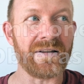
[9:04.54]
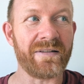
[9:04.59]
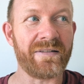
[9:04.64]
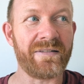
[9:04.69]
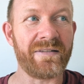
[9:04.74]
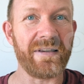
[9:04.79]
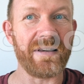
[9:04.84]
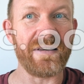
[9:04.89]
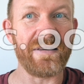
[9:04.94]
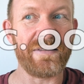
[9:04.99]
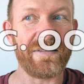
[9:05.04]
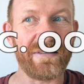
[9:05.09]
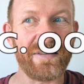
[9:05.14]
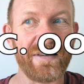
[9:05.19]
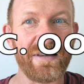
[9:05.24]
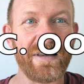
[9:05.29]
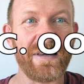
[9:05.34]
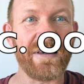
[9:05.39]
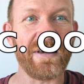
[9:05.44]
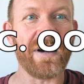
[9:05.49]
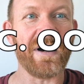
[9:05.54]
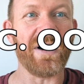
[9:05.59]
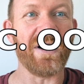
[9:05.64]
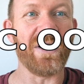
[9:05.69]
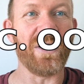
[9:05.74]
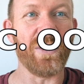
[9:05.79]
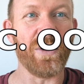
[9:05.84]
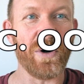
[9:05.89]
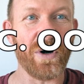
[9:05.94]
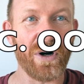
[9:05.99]
CCOO
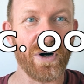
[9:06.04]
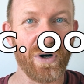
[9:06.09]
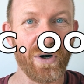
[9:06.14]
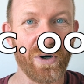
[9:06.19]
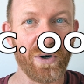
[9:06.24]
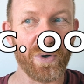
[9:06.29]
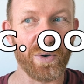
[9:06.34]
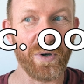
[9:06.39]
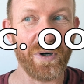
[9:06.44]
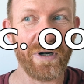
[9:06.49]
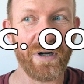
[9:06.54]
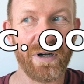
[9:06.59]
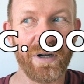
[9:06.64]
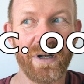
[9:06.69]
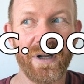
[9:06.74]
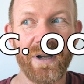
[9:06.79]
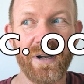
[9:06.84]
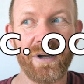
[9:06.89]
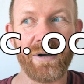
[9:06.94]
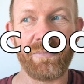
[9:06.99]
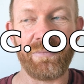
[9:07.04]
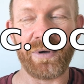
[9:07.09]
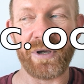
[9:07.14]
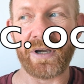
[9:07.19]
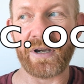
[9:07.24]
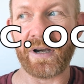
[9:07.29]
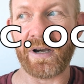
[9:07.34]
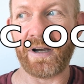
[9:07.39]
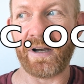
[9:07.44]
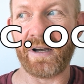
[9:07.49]

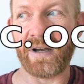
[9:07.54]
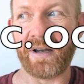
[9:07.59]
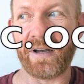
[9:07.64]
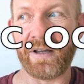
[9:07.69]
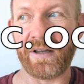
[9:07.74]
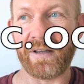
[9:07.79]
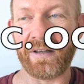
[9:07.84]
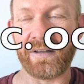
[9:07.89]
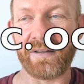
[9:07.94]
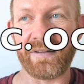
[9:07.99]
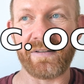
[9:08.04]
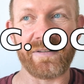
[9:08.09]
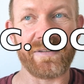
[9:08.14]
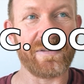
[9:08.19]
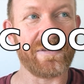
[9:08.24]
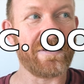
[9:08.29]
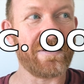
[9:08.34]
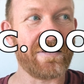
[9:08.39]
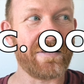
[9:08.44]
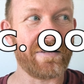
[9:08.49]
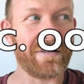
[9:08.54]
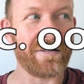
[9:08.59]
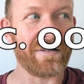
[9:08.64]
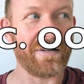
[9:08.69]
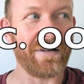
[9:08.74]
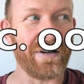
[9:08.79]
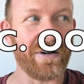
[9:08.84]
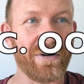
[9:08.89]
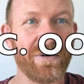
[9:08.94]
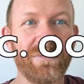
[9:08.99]
because,
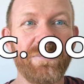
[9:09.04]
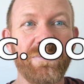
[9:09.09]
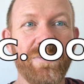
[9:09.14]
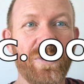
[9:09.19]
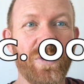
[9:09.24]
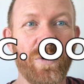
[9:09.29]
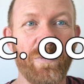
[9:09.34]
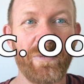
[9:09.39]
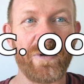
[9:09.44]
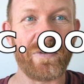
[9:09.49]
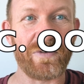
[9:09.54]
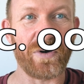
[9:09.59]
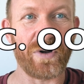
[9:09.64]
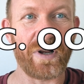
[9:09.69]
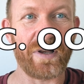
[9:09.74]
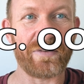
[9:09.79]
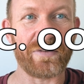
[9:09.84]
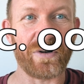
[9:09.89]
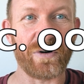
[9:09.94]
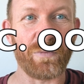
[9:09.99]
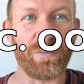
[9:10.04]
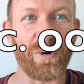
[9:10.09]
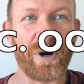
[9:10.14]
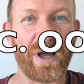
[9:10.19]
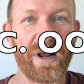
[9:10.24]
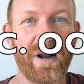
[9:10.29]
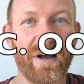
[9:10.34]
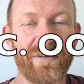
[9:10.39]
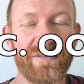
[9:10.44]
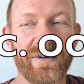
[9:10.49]
comisiones and
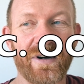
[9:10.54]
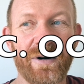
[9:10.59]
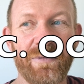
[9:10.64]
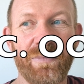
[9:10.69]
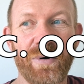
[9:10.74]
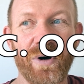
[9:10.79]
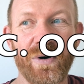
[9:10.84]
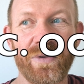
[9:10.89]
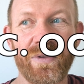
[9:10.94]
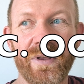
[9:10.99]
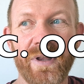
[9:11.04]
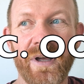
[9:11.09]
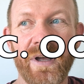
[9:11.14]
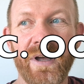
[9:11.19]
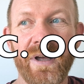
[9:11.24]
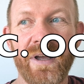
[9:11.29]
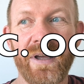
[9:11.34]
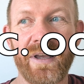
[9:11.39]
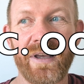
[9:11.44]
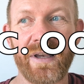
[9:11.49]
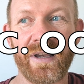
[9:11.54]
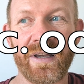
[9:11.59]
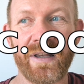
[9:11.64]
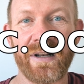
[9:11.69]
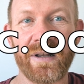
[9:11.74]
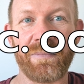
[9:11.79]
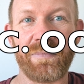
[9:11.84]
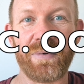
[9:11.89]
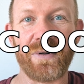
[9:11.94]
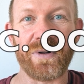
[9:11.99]
obreras are both
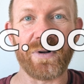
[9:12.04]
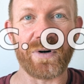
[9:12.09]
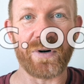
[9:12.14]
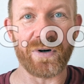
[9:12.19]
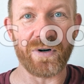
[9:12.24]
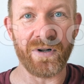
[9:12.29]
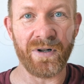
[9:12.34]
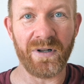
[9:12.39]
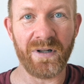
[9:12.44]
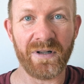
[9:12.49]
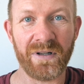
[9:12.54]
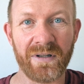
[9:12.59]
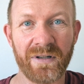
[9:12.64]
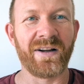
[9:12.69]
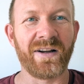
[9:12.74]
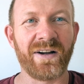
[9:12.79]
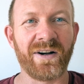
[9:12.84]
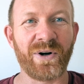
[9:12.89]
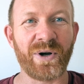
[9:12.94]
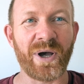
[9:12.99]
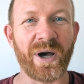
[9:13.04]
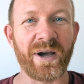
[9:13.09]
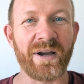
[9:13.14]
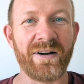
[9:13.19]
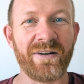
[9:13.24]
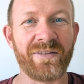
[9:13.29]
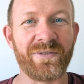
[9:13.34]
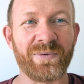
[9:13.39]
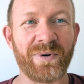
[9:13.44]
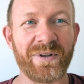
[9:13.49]
in plural. Oh yeah,
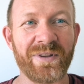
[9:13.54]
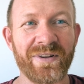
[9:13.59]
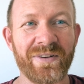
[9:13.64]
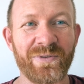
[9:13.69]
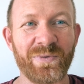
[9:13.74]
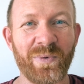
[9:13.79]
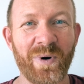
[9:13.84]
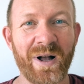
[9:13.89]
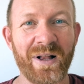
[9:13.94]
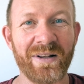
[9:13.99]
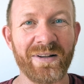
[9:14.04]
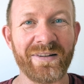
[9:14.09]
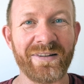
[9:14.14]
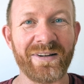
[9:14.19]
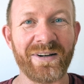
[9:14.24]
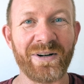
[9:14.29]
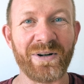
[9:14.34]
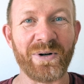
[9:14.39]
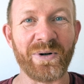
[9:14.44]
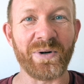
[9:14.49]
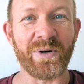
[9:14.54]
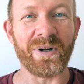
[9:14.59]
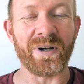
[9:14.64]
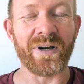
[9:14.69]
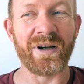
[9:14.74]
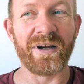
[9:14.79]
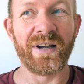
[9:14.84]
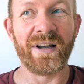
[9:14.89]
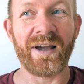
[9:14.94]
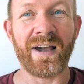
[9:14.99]
here's one that's well known.
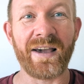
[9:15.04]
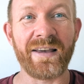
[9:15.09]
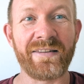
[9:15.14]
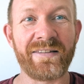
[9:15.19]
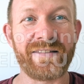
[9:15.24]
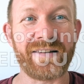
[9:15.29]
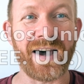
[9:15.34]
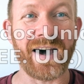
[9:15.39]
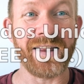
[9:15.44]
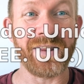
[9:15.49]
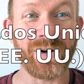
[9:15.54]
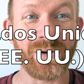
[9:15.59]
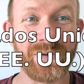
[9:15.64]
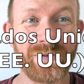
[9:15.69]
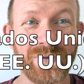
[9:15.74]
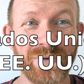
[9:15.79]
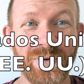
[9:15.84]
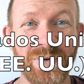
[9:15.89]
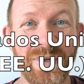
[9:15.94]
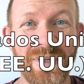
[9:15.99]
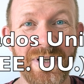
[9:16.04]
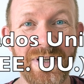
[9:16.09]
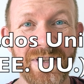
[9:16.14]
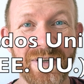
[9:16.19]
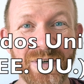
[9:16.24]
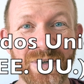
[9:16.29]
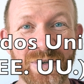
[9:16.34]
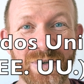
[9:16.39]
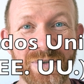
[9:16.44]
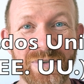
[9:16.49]
Estados
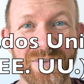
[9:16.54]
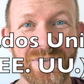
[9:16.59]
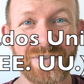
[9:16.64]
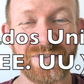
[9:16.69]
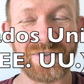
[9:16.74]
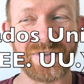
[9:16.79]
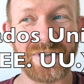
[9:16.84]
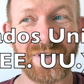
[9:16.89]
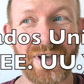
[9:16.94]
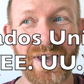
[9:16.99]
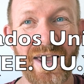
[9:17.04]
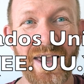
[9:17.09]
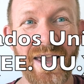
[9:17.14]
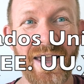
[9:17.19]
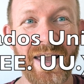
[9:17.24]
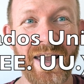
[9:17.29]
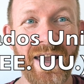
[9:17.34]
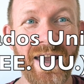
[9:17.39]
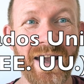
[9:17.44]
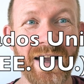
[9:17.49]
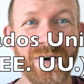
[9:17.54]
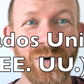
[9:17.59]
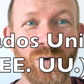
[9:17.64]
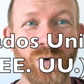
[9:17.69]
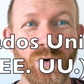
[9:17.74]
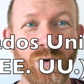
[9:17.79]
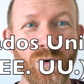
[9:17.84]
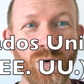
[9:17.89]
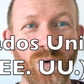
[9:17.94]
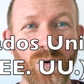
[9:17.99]
Unidos.
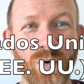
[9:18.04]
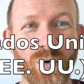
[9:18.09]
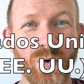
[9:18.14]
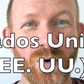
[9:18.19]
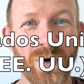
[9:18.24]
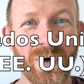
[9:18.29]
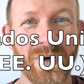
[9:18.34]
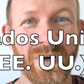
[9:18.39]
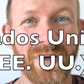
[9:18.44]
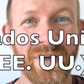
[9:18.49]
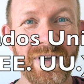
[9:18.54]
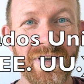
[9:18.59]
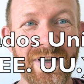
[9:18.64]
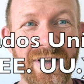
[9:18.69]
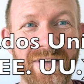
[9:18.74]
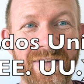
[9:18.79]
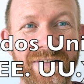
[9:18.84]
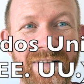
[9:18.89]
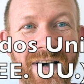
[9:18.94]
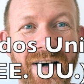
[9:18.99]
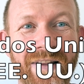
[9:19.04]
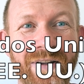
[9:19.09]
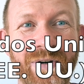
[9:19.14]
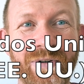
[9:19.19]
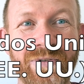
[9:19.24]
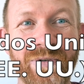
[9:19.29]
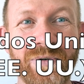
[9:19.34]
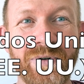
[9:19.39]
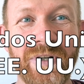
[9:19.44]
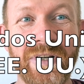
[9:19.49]
EEUU.
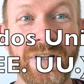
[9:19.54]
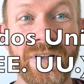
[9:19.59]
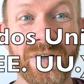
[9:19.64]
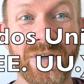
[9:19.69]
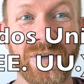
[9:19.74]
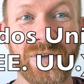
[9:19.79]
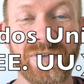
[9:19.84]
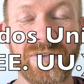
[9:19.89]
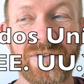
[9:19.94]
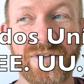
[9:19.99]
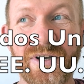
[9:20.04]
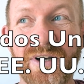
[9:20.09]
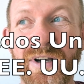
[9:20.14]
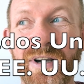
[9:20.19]
Estados Unidos.